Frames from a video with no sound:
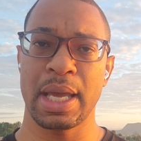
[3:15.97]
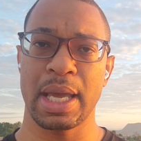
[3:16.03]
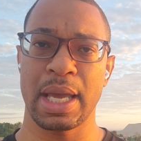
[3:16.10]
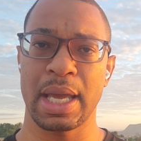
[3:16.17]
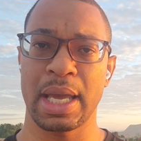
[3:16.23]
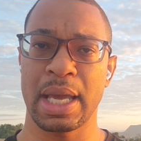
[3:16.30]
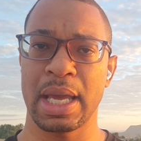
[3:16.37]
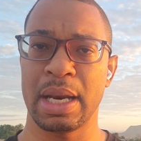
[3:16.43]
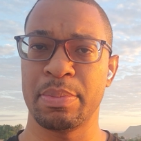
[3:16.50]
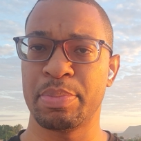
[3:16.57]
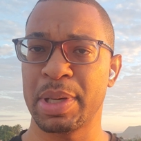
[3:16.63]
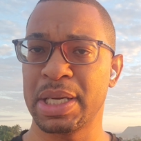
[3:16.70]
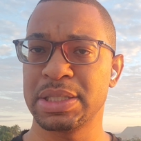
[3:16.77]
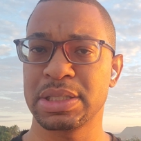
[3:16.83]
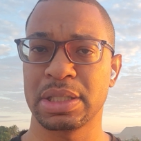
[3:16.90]
And
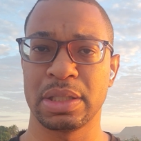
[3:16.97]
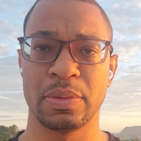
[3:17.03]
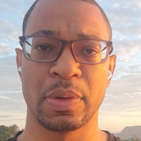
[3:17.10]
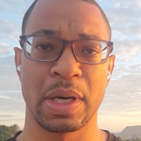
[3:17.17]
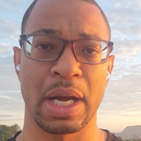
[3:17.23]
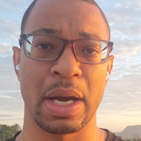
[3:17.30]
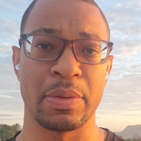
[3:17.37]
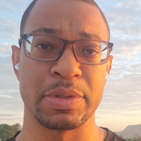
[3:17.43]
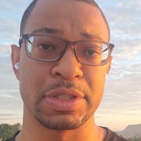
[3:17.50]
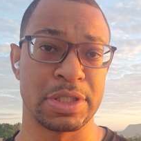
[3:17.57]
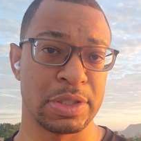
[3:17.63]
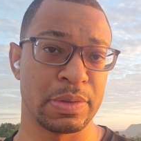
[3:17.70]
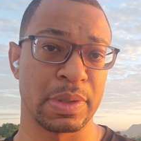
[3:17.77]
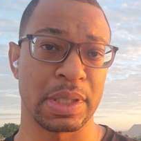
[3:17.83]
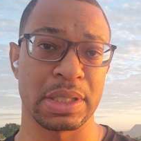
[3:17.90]
basically what I was
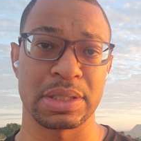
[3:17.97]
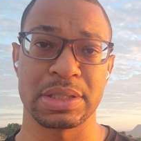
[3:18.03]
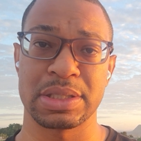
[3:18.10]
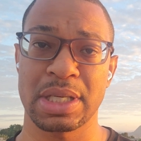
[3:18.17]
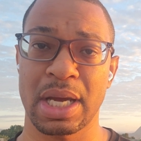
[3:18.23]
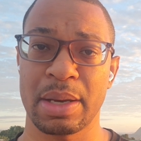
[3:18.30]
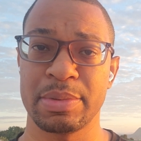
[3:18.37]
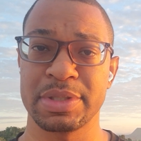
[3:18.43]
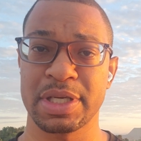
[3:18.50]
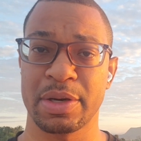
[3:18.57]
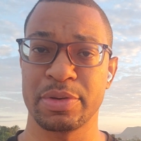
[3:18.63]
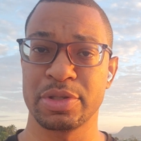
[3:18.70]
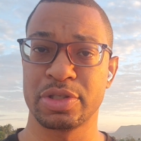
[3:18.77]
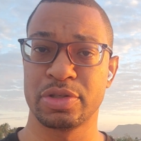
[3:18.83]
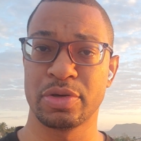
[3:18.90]
doing at the time is I
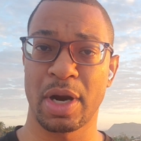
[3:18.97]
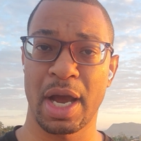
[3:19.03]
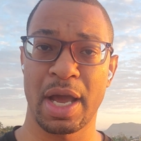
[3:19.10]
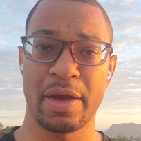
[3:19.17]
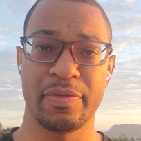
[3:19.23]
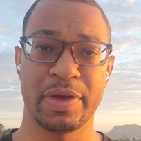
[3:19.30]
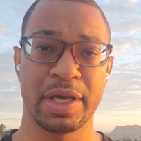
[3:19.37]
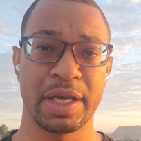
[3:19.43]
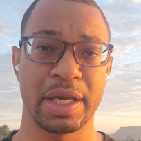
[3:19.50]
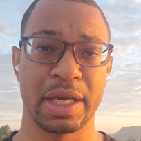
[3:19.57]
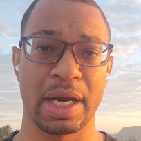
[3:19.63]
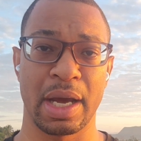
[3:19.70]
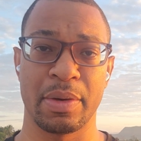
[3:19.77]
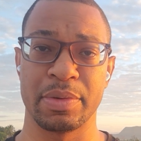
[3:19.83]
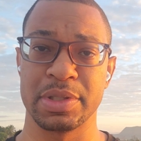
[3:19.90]
was driving
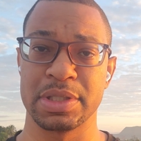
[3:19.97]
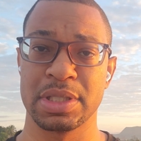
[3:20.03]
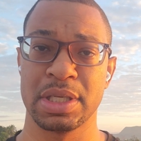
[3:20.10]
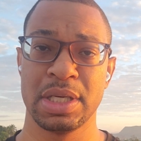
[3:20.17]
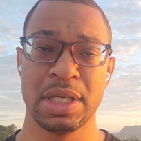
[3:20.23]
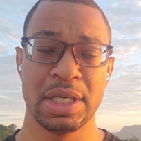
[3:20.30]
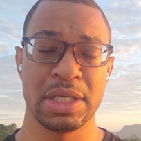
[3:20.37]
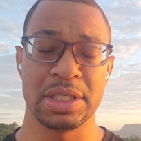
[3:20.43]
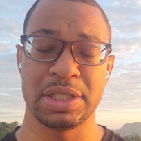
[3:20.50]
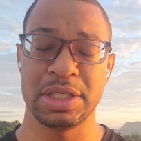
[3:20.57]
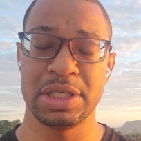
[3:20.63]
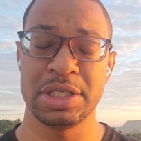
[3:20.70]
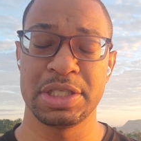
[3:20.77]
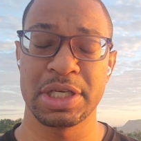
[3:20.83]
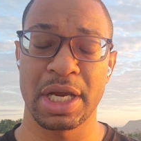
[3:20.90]
and I was
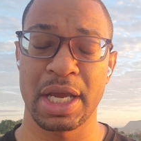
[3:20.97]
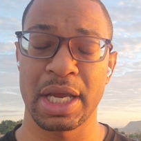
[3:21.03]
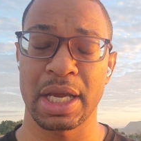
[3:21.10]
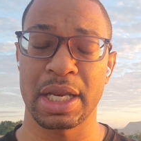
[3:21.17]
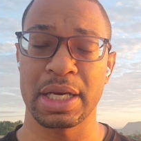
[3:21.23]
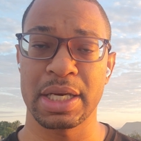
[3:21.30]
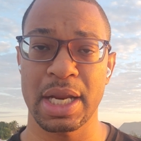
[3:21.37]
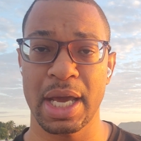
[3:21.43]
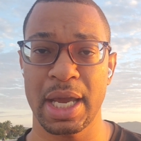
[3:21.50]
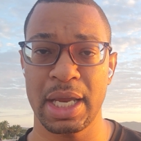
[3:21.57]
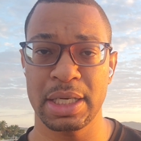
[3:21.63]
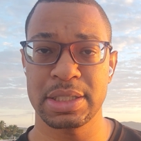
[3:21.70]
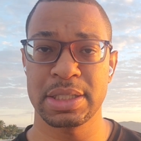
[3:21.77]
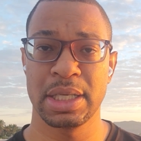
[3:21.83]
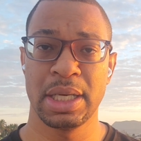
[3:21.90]
DJing at
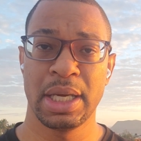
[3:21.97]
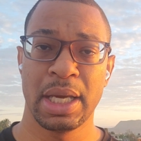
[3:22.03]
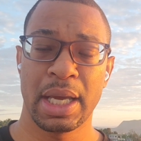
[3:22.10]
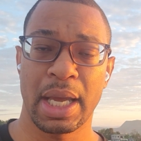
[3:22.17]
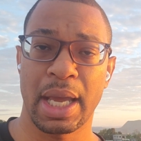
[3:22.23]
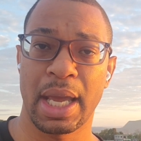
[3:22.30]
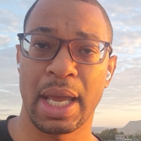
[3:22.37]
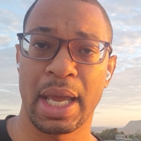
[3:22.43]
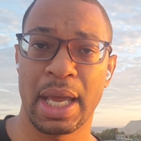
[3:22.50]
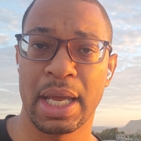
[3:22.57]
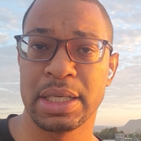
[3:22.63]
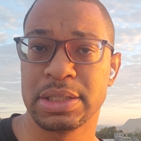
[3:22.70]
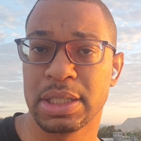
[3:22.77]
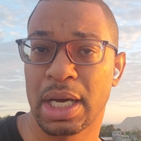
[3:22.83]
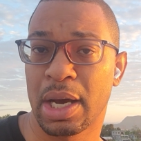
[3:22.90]
night,
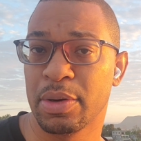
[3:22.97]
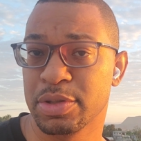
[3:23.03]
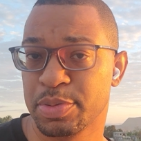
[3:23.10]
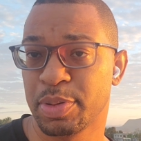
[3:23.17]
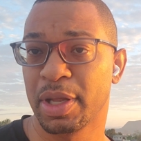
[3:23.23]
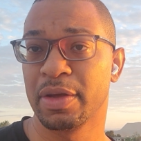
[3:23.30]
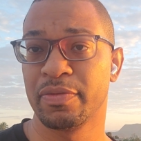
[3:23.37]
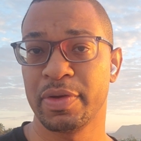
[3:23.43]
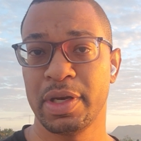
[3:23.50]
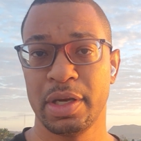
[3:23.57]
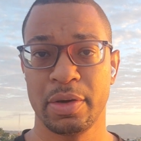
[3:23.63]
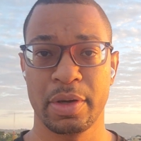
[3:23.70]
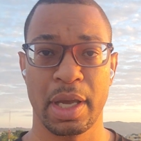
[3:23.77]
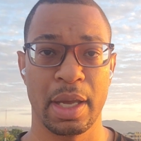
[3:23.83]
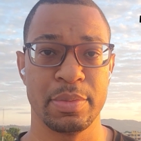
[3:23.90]
and I was playing
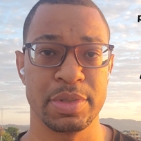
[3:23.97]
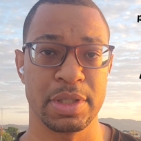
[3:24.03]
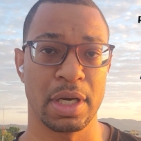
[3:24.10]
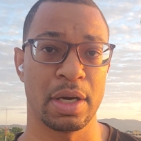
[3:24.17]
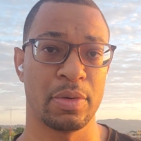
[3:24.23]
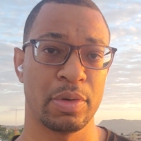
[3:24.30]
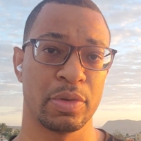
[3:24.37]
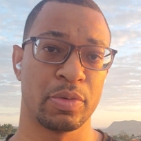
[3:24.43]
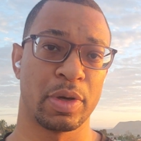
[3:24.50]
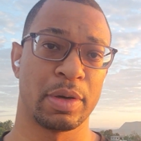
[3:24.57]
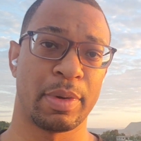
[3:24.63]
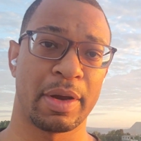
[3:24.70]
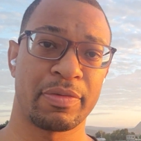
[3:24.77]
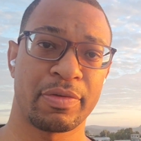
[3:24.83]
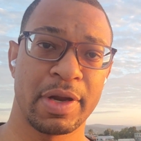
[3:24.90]
video games with one
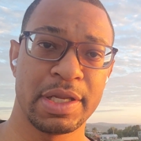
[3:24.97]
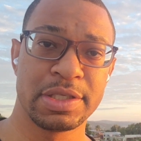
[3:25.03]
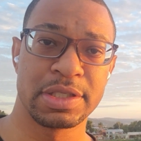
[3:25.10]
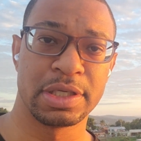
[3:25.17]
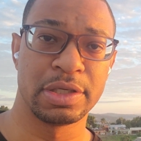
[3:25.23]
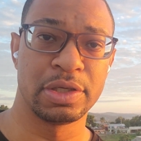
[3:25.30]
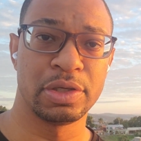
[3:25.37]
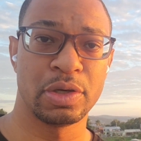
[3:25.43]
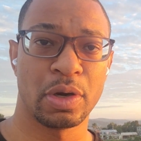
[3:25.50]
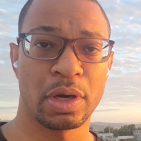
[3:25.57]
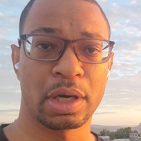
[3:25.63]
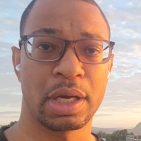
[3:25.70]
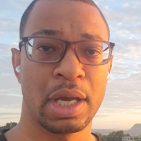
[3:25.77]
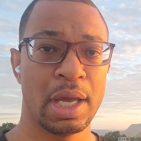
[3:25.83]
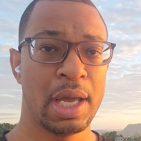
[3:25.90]
of my friends in New
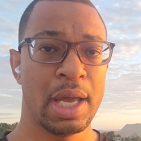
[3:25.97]
York.